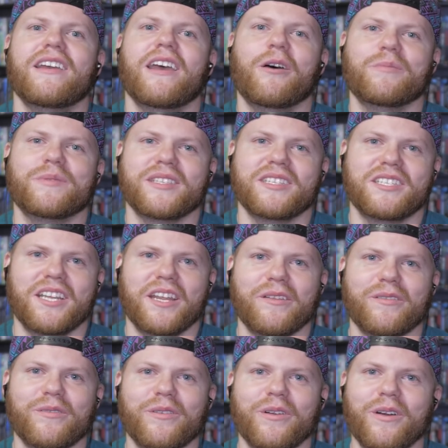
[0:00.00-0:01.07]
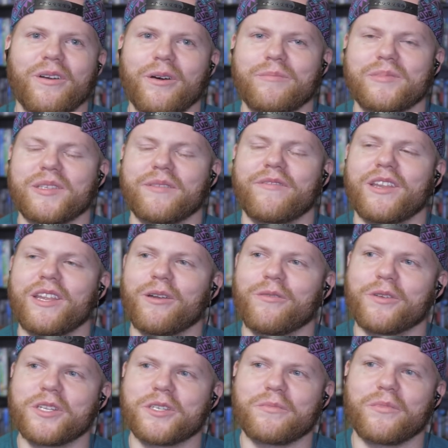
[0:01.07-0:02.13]
Helps the channel grow, helps the video
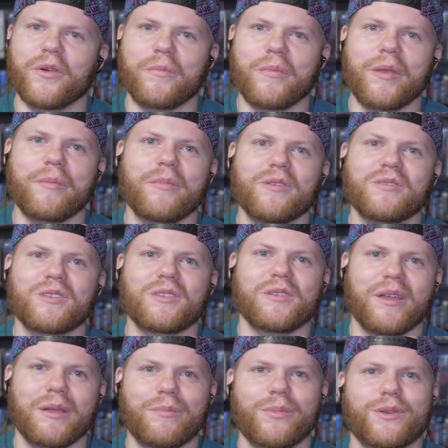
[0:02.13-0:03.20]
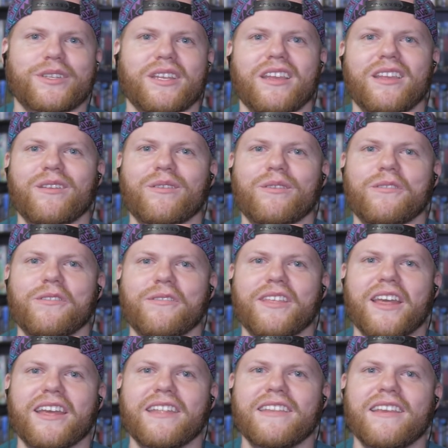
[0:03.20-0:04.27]
reach more people, so I appreciate you who do
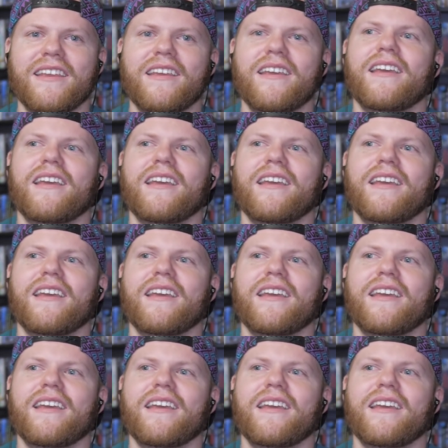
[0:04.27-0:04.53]
that.